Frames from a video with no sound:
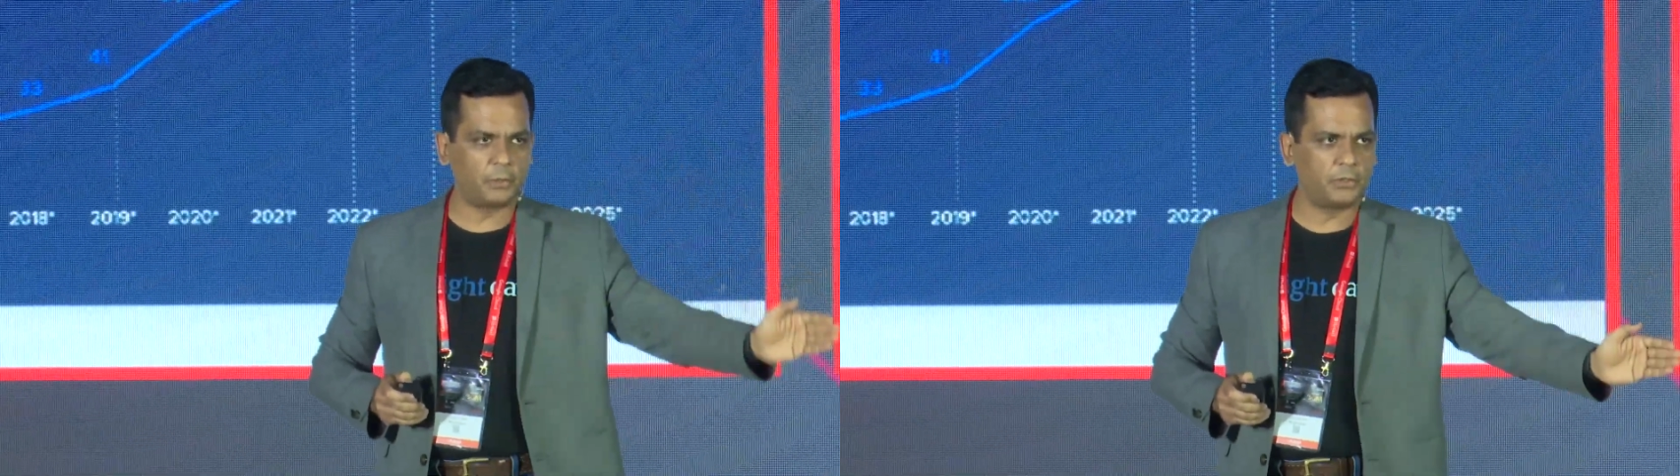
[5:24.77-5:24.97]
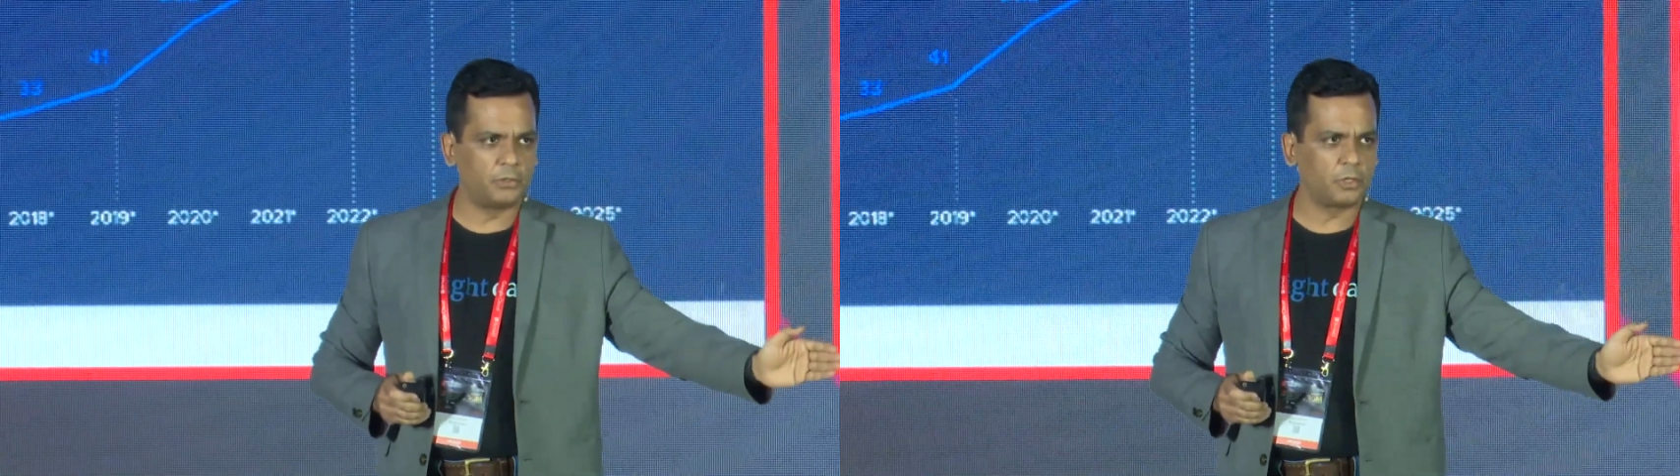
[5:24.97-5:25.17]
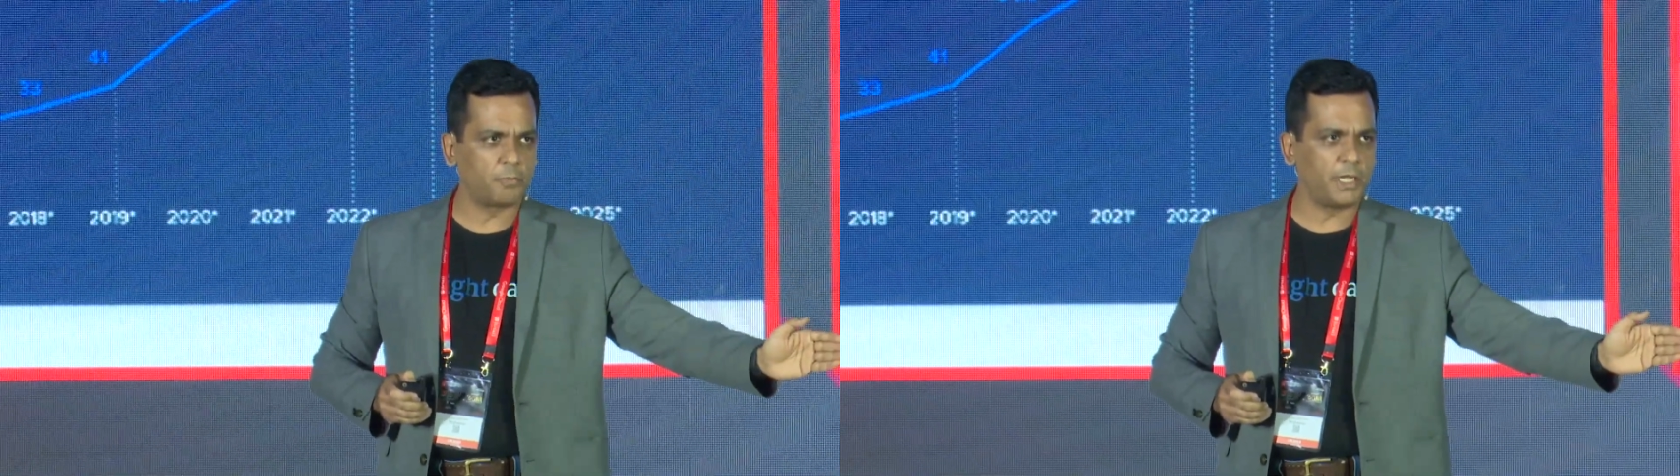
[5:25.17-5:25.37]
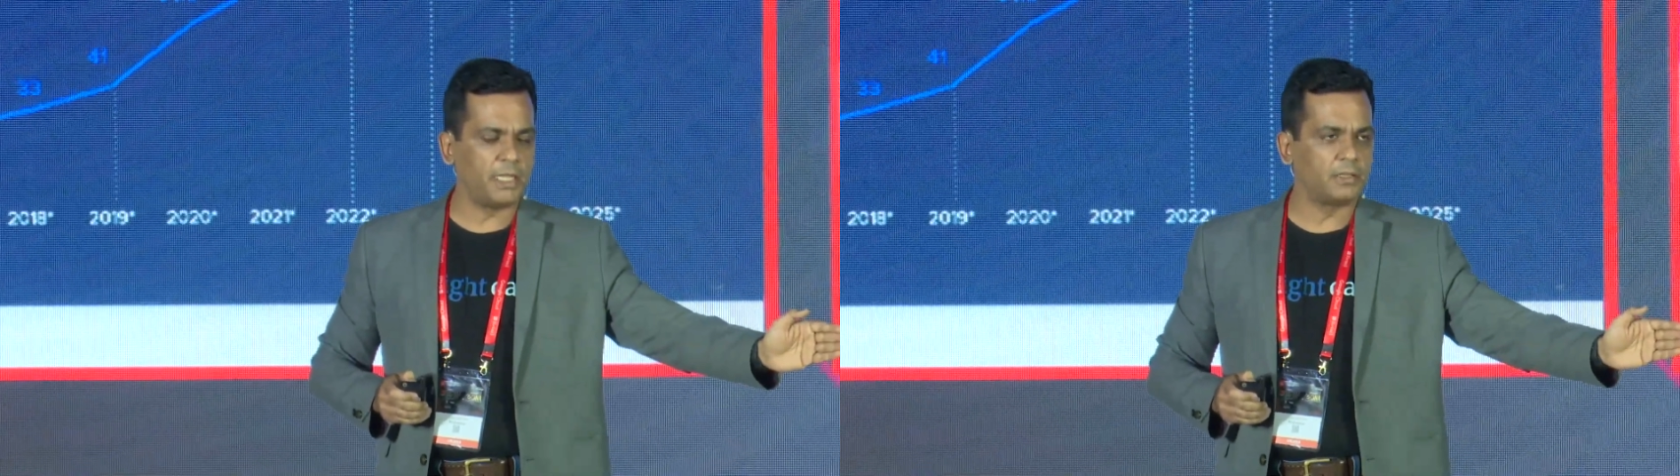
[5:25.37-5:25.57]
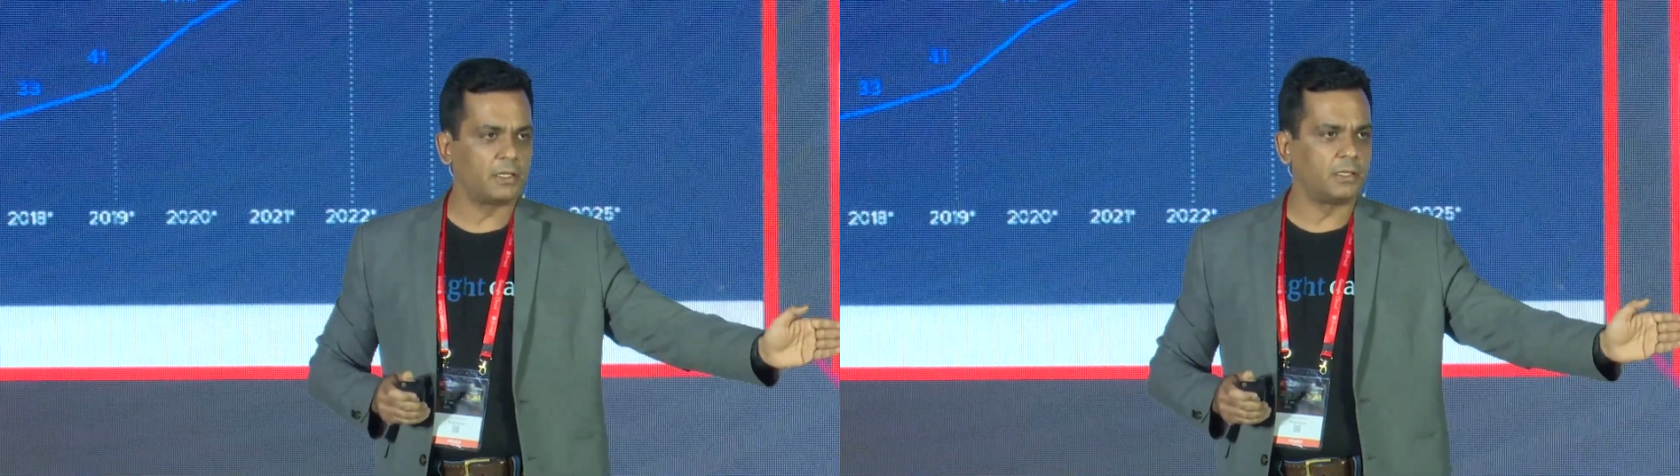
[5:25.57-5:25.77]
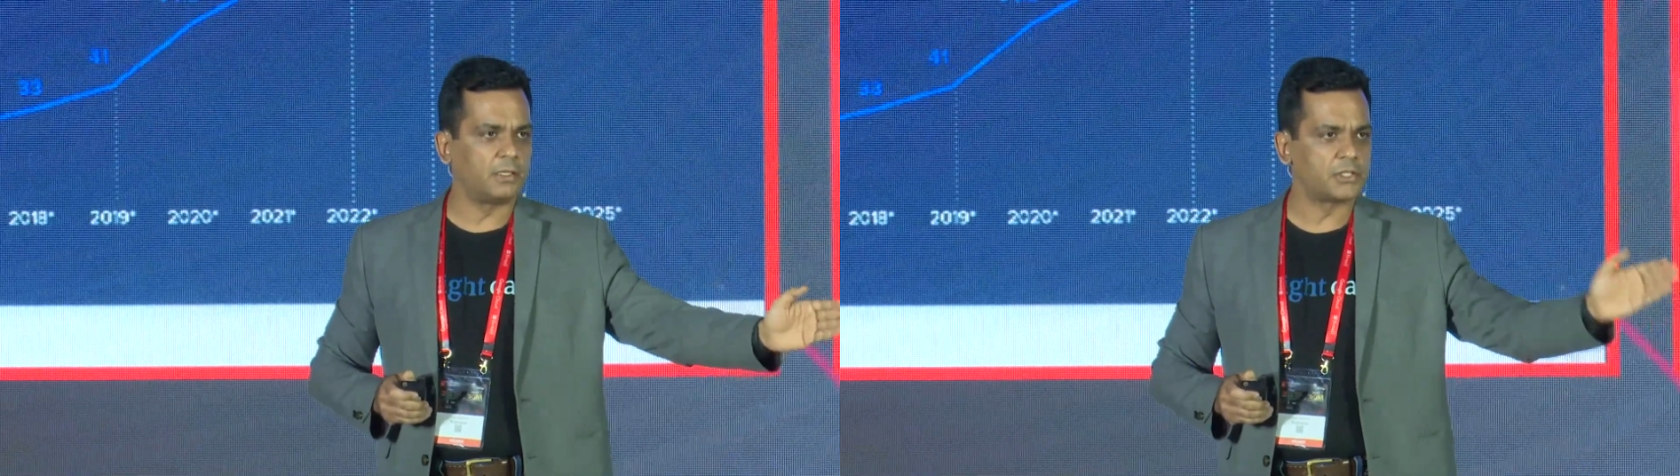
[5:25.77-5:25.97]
You could be in the